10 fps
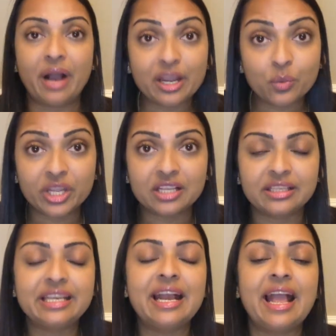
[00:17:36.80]

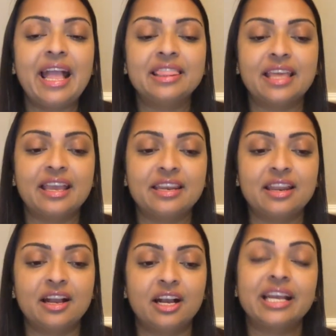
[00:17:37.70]
bi-weekly, and
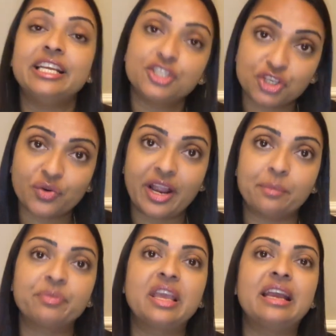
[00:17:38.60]
then
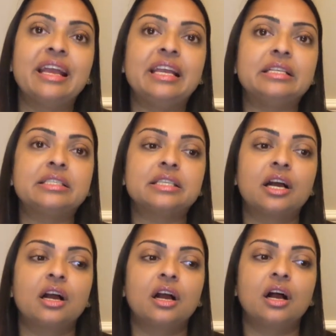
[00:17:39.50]
Instagram
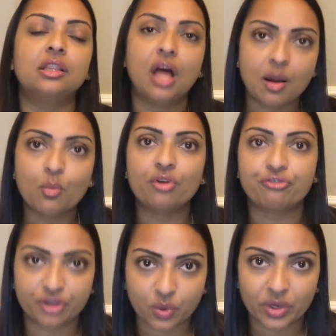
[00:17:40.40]
is a lot more
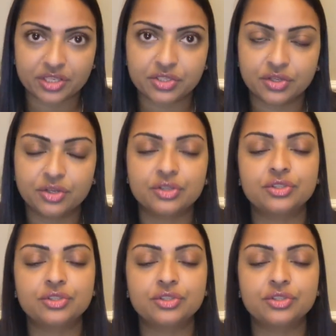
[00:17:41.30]
frequent.